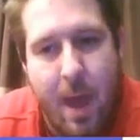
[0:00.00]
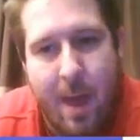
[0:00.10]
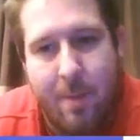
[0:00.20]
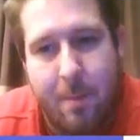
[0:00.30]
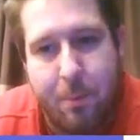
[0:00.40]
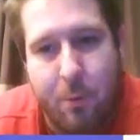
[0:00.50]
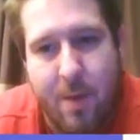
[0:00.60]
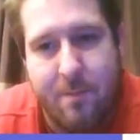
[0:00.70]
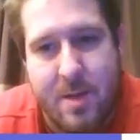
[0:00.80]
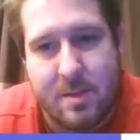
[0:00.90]
And the
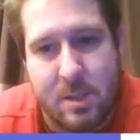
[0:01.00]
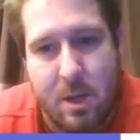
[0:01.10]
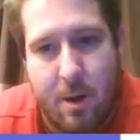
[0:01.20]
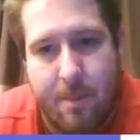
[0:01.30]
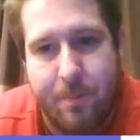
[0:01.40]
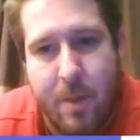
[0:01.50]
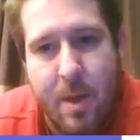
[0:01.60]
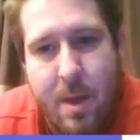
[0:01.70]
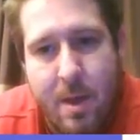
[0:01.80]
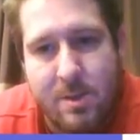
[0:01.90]
previous term
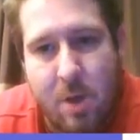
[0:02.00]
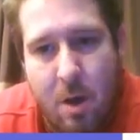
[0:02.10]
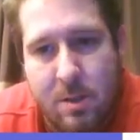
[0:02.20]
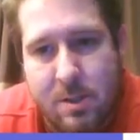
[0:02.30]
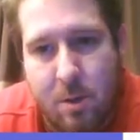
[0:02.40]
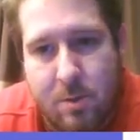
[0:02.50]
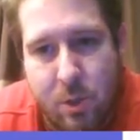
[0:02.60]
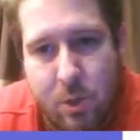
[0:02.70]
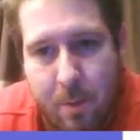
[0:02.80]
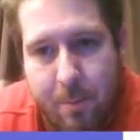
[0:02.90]
is also
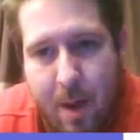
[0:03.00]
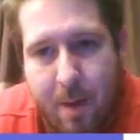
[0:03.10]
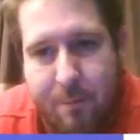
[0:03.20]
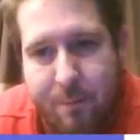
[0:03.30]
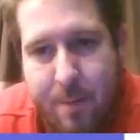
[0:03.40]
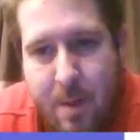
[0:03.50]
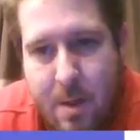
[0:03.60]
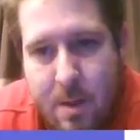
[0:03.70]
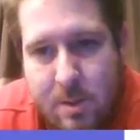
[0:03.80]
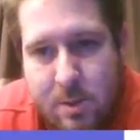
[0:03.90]
2 above.
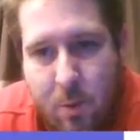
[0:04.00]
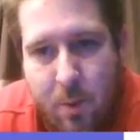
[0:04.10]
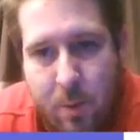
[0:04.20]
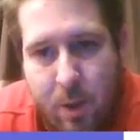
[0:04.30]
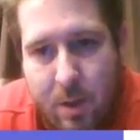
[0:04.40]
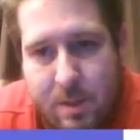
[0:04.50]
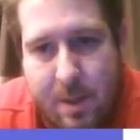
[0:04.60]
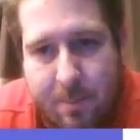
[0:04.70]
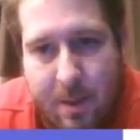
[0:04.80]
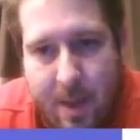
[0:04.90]
So it would look
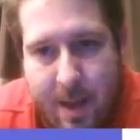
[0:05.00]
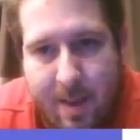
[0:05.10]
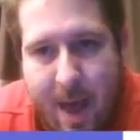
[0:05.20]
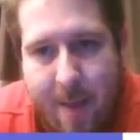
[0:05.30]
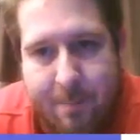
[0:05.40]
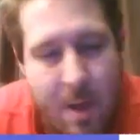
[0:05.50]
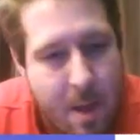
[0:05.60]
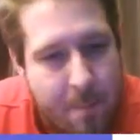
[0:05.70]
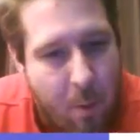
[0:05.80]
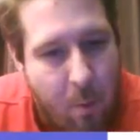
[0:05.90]
something like that.
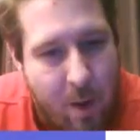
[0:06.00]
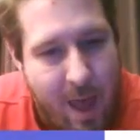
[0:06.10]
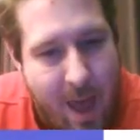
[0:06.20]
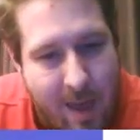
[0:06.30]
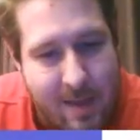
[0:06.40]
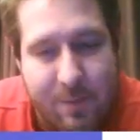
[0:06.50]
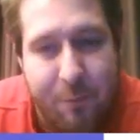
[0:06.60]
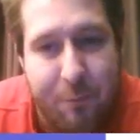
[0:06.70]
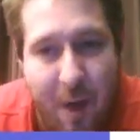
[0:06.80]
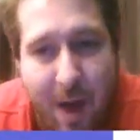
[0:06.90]
But when a is
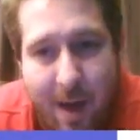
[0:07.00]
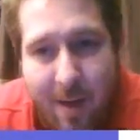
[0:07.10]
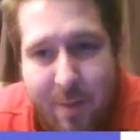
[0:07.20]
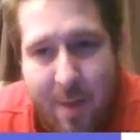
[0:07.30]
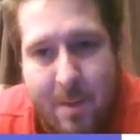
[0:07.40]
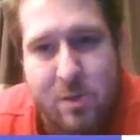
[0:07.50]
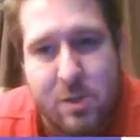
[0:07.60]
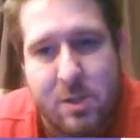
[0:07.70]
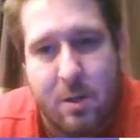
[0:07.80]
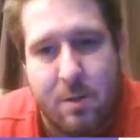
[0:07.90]
5, that means
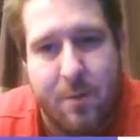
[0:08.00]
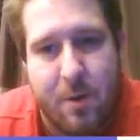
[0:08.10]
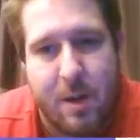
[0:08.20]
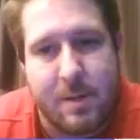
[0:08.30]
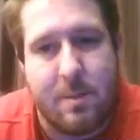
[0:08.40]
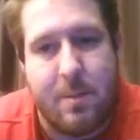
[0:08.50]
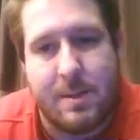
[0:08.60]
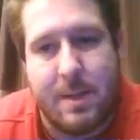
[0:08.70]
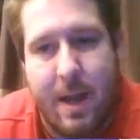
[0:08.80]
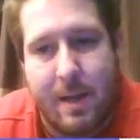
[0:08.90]
you start the vertex. It
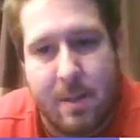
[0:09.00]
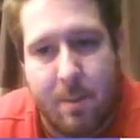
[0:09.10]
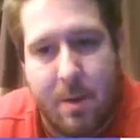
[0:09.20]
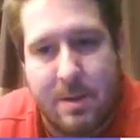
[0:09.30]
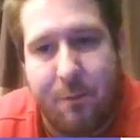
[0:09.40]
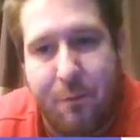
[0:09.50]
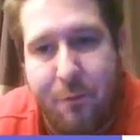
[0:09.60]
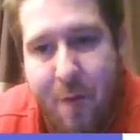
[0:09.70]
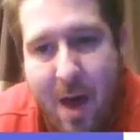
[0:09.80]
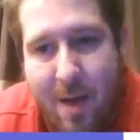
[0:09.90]
means the next number is
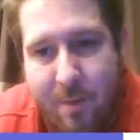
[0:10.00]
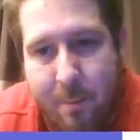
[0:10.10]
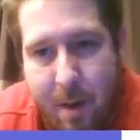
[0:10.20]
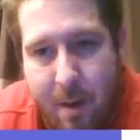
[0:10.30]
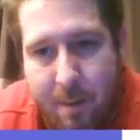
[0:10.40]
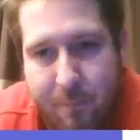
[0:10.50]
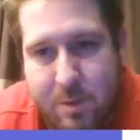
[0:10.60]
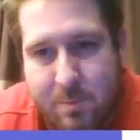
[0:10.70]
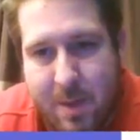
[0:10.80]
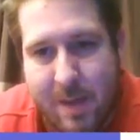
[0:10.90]
5 above,
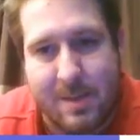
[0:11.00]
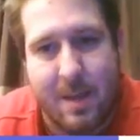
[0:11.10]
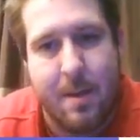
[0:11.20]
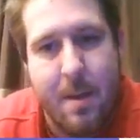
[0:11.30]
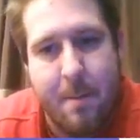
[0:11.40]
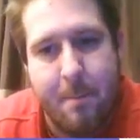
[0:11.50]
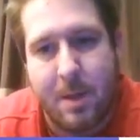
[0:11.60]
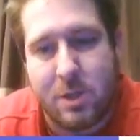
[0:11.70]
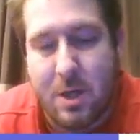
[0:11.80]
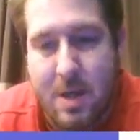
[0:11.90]
which makes it
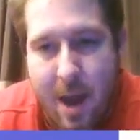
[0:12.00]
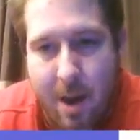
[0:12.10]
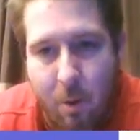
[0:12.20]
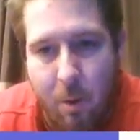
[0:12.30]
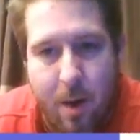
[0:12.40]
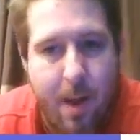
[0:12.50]
much narrower.